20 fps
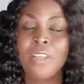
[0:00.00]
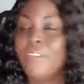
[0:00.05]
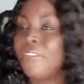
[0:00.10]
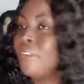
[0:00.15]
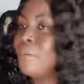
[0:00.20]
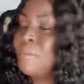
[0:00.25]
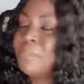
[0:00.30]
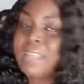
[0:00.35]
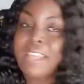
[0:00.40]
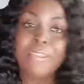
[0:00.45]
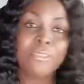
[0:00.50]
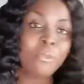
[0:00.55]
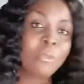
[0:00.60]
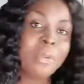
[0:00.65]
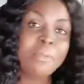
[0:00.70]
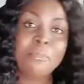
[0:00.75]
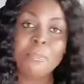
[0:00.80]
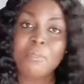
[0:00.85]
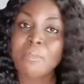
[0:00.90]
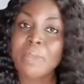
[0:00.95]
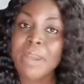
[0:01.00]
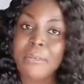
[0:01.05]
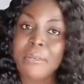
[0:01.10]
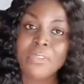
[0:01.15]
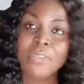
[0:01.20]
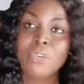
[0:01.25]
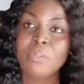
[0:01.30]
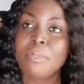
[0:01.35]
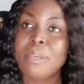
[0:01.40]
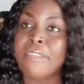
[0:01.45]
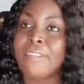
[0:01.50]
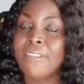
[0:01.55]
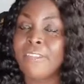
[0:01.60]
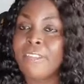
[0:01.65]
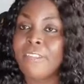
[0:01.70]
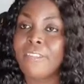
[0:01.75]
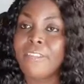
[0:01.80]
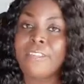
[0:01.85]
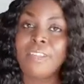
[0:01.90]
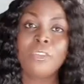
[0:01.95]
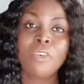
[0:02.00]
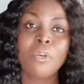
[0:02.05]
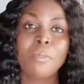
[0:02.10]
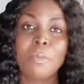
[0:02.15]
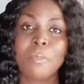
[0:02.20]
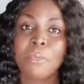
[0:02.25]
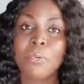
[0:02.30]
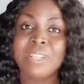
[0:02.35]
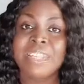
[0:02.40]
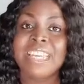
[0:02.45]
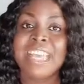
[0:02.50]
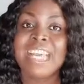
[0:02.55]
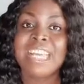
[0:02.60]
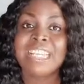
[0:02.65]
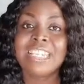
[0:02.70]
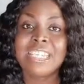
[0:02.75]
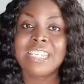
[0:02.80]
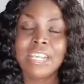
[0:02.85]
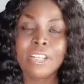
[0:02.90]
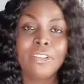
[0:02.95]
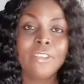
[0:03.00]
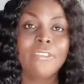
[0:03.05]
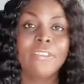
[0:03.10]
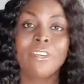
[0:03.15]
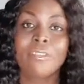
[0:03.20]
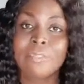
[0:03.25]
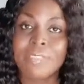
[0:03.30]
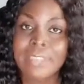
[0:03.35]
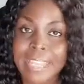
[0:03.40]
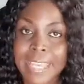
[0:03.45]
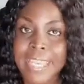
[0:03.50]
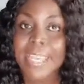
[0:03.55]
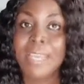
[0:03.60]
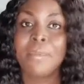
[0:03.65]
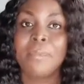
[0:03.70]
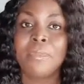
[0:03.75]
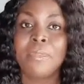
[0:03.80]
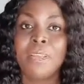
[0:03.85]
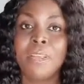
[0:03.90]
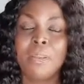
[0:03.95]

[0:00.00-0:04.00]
Sometimes when married women see single people, they are jealous of them.